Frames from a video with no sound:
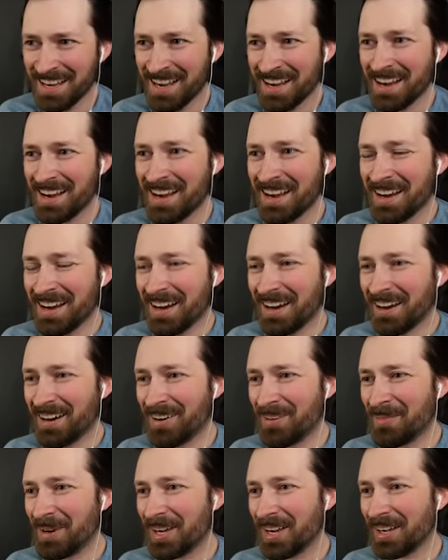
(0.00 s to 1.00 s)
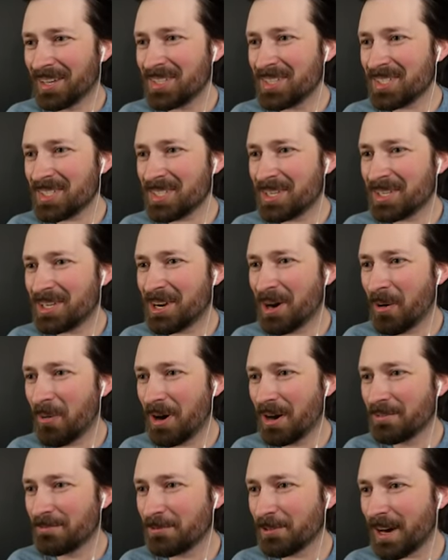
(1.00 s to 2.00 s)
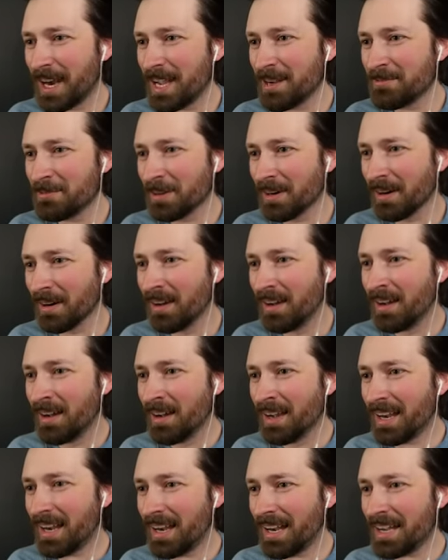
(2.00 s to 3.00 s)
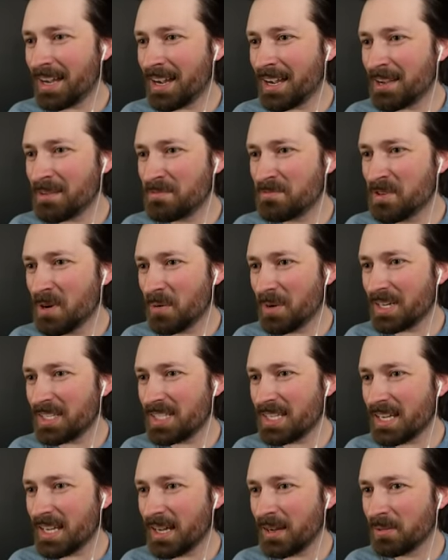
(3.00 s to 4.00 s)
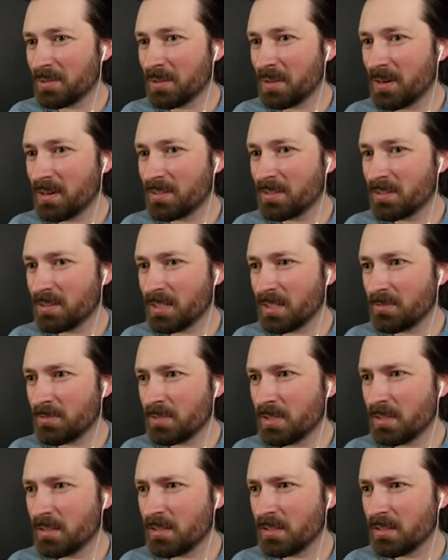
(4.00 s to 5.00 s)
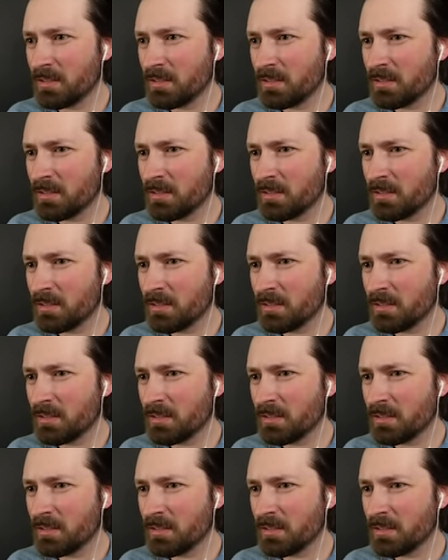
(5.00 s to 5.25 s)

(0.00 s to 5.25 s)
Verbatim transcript: Oh my god, this could go on forever. I have no idea how long the level